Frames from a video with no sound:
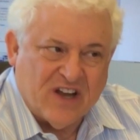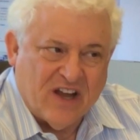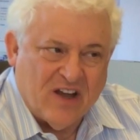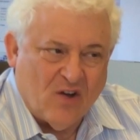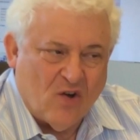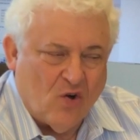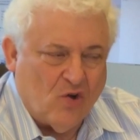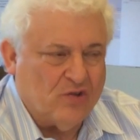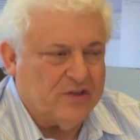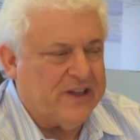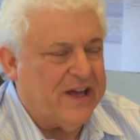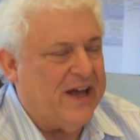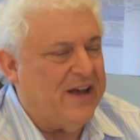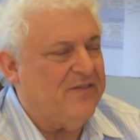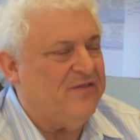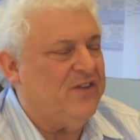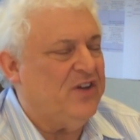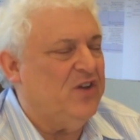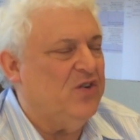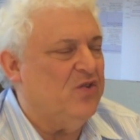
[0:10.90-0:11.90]
I hold that
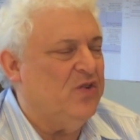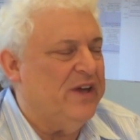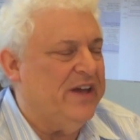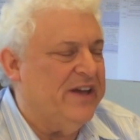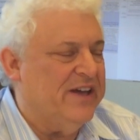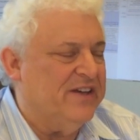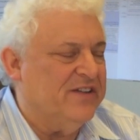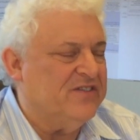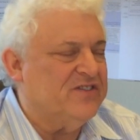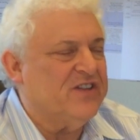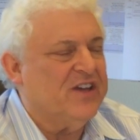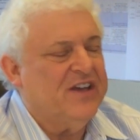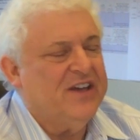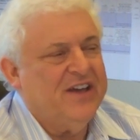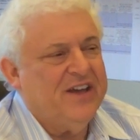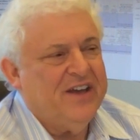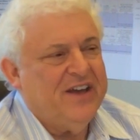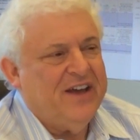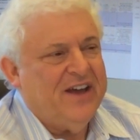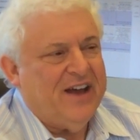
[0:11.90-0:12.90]
view is
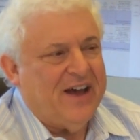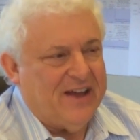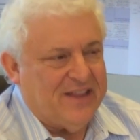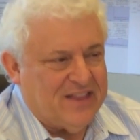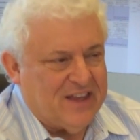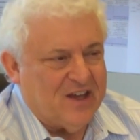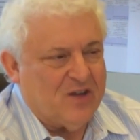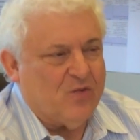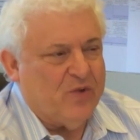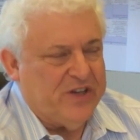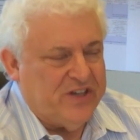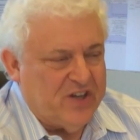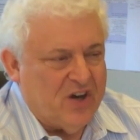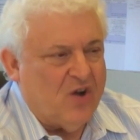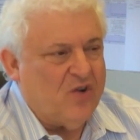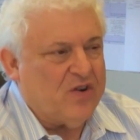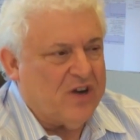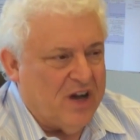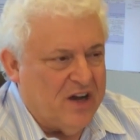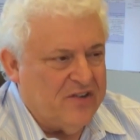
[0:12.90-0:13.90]
I think we
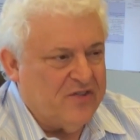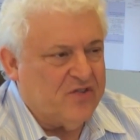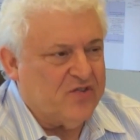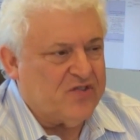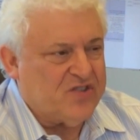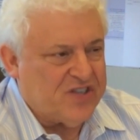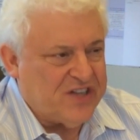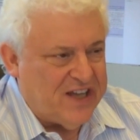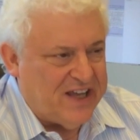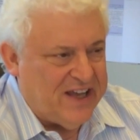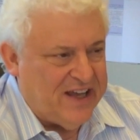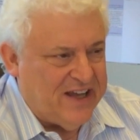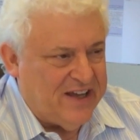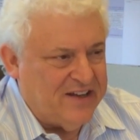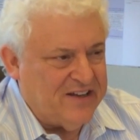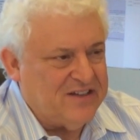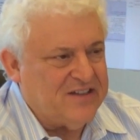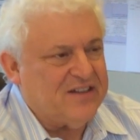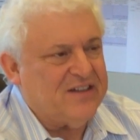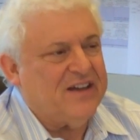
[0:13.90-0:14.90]
don't
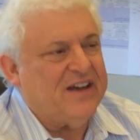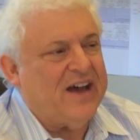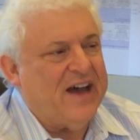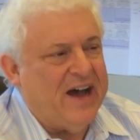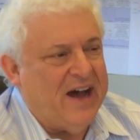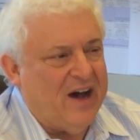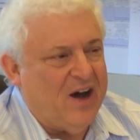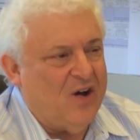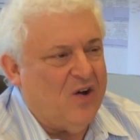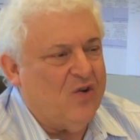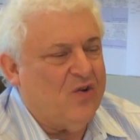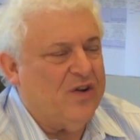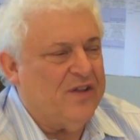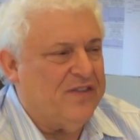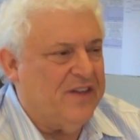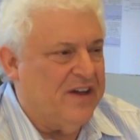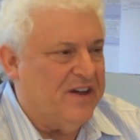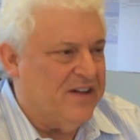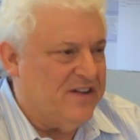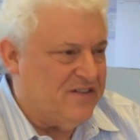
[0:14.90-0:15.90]
understand how
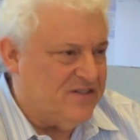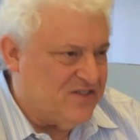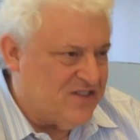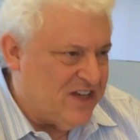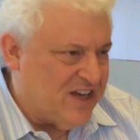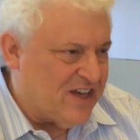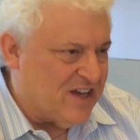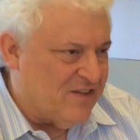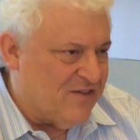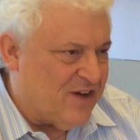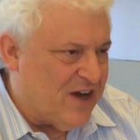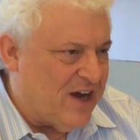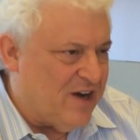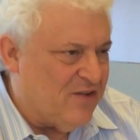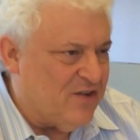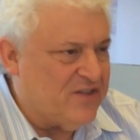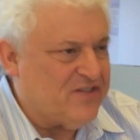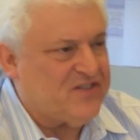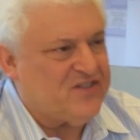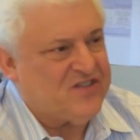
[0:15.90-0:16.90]
the Zika
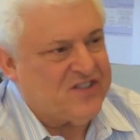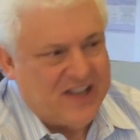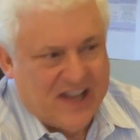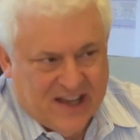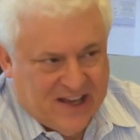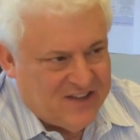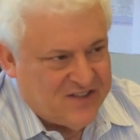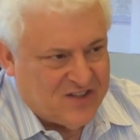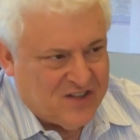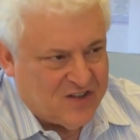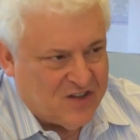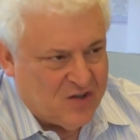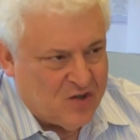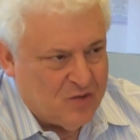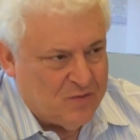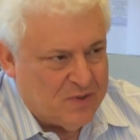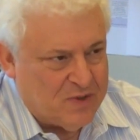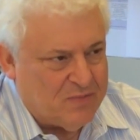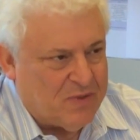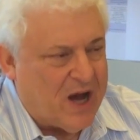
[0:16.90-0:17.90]
virus stays in the
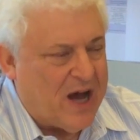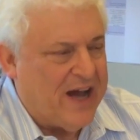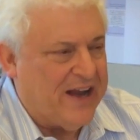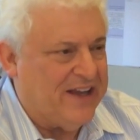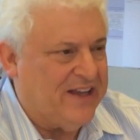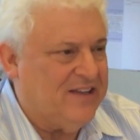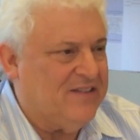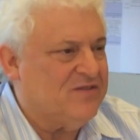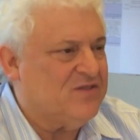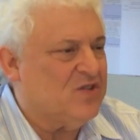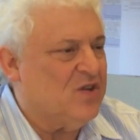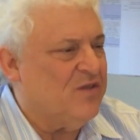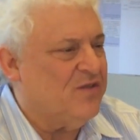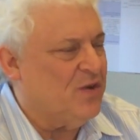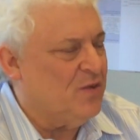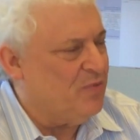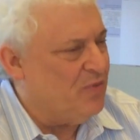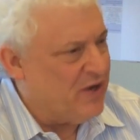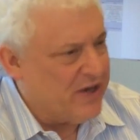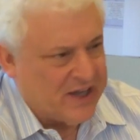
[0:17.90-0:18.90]
human body. So if
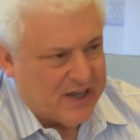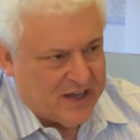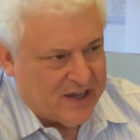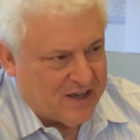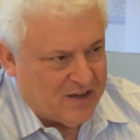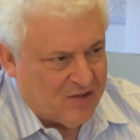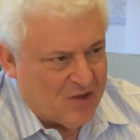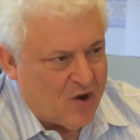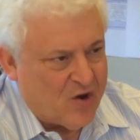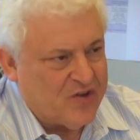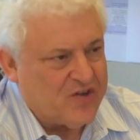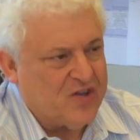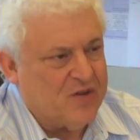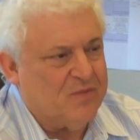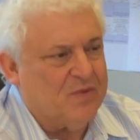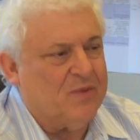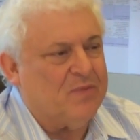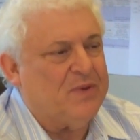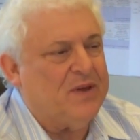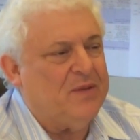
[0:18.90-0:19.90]
you're bringing a large
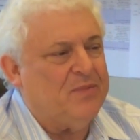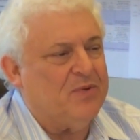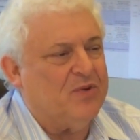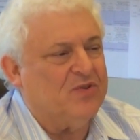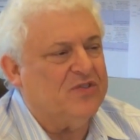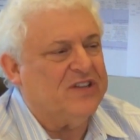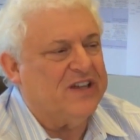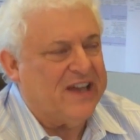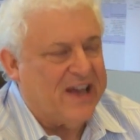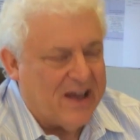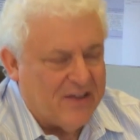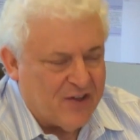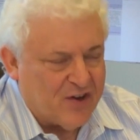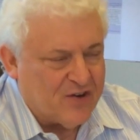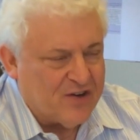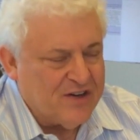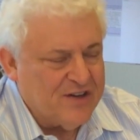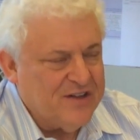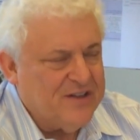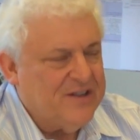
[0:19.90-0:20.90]
number of people together